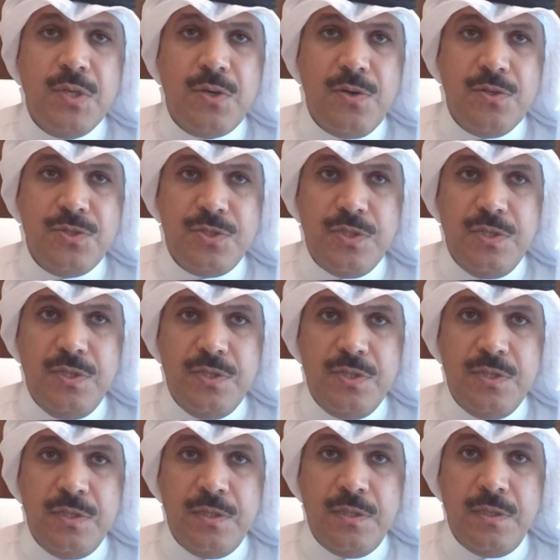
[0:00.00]
Because
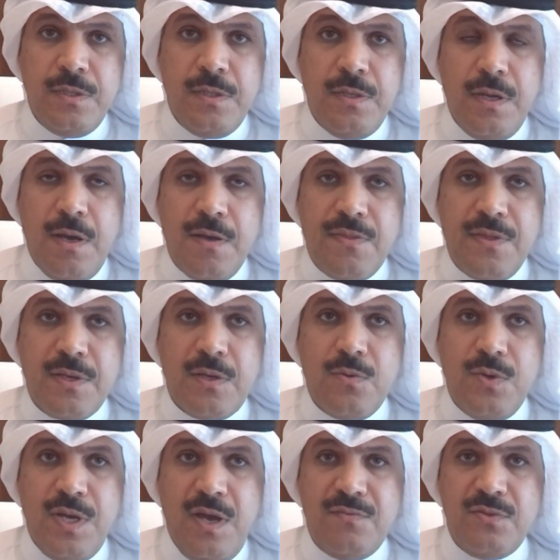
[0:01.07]
uh, I think
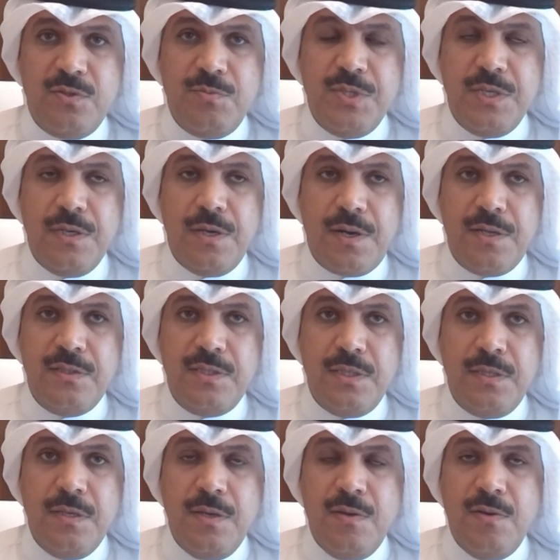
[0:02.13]
we have to be
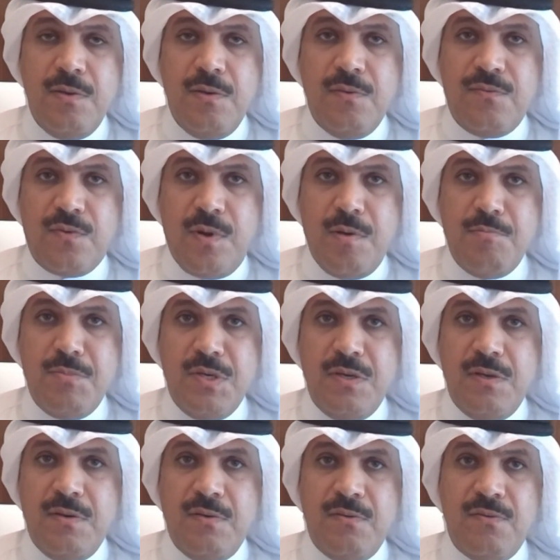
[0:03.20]
ready from
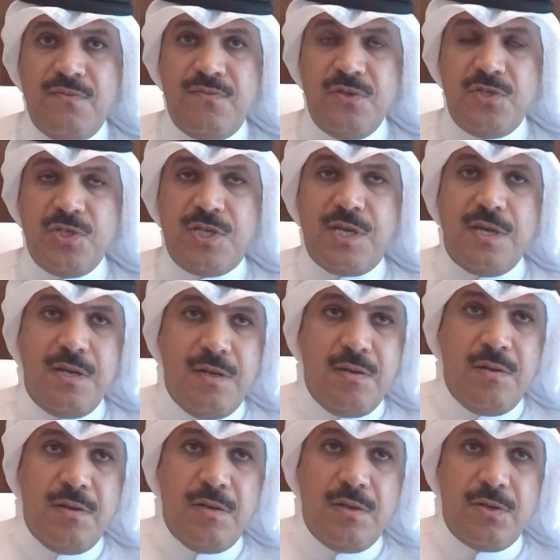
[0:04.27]
uh,
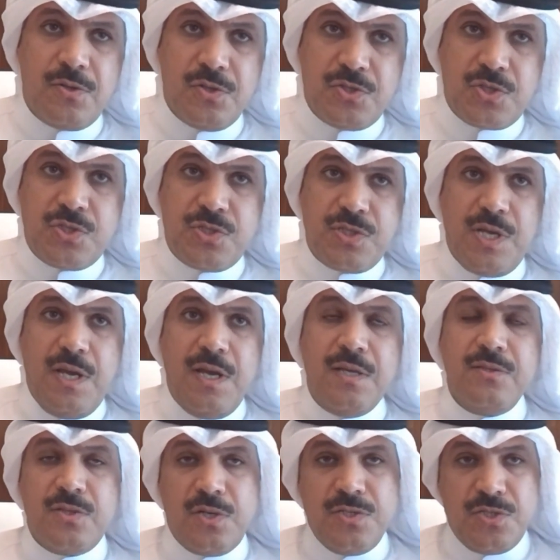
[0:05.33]
physical risks
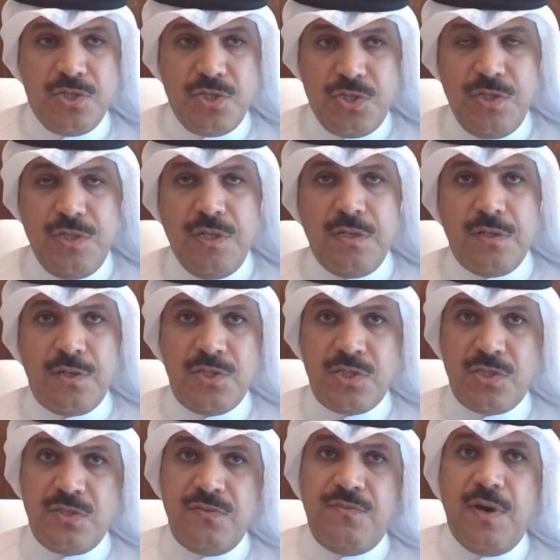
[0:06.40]
and transitional
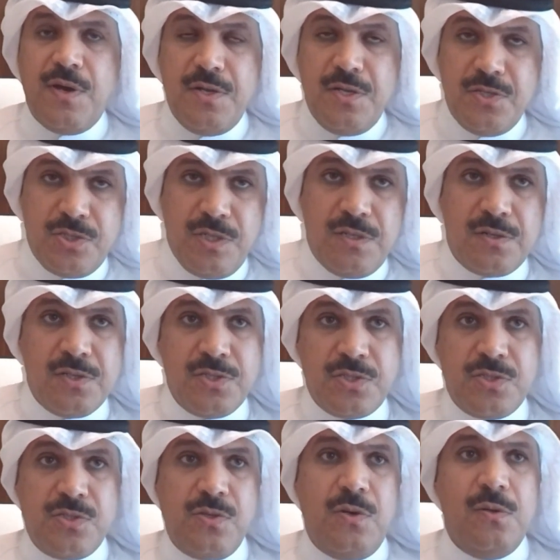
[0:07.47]
risks, financial
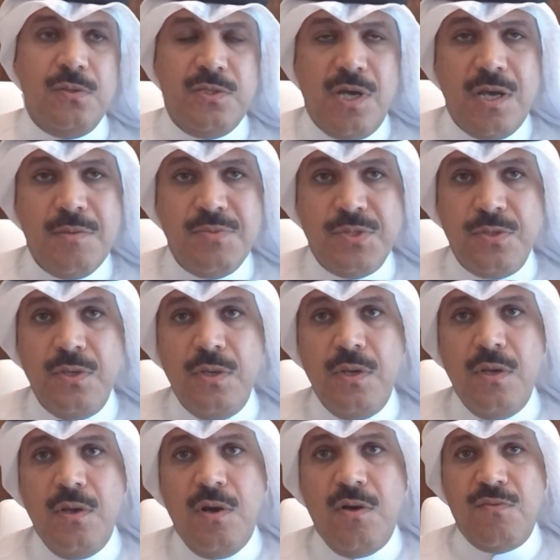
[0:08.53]
risks, all types
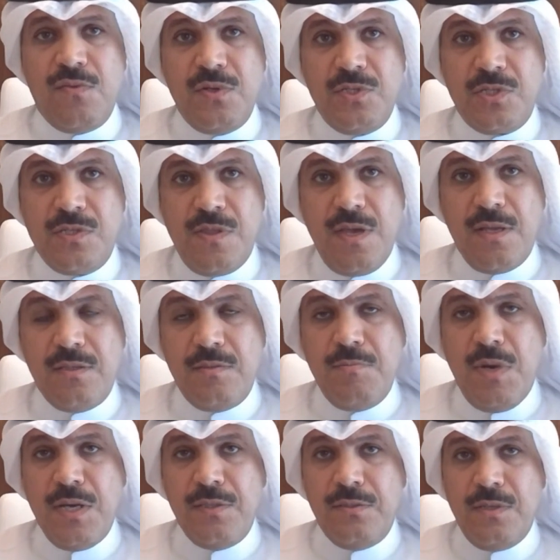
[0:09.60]
of risks that
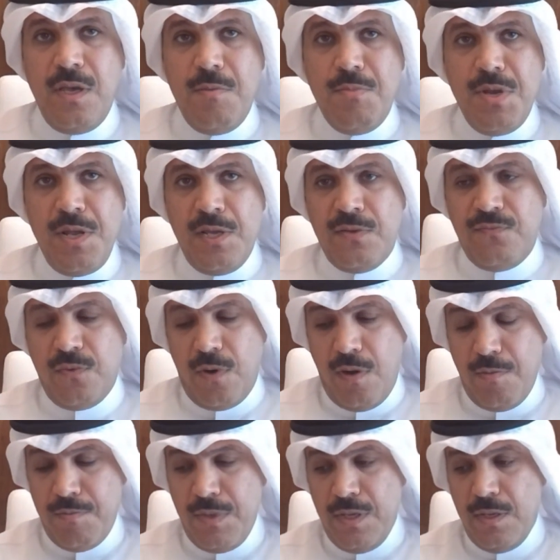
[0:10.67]
might emanate
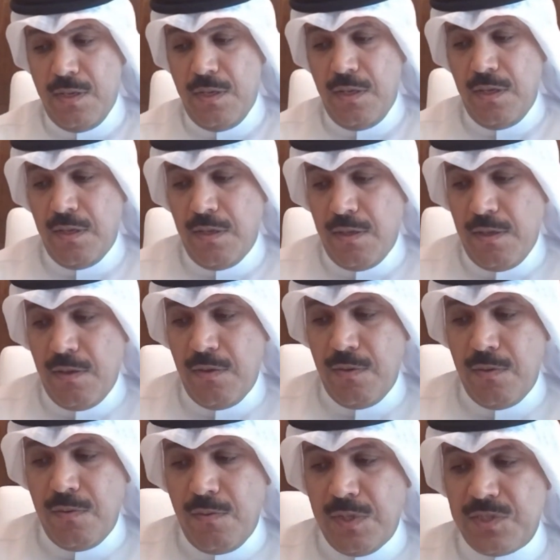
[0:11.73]
from uh,
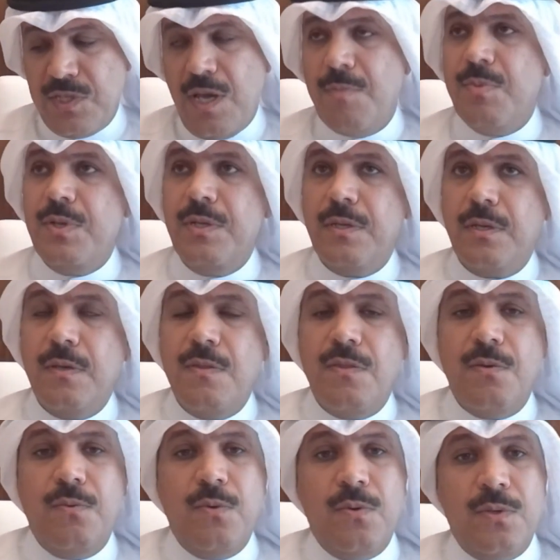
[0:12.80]
what's happening in
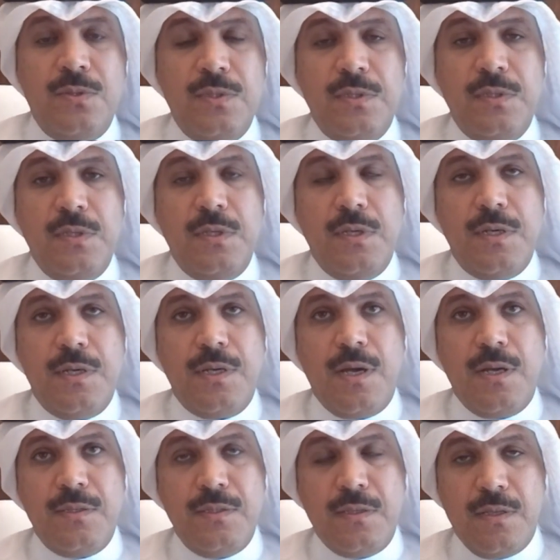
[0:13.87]
the world
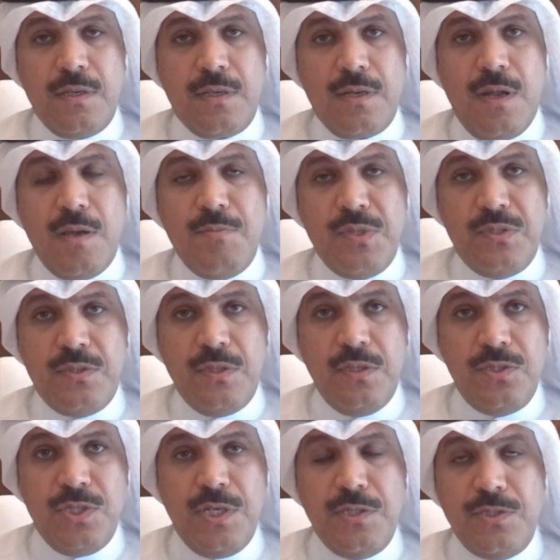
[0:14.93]
regarding the climate
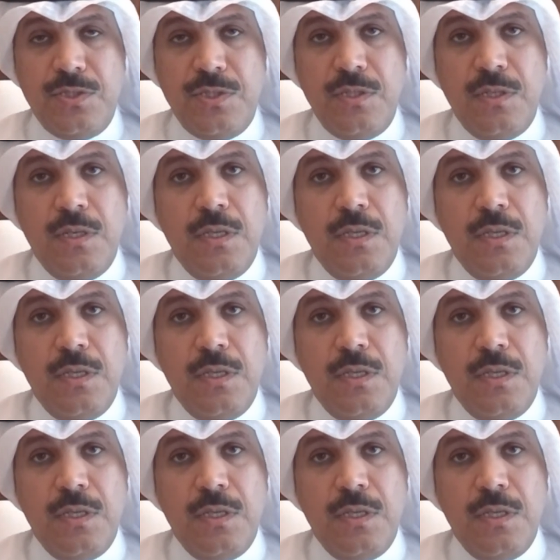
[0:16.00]
change.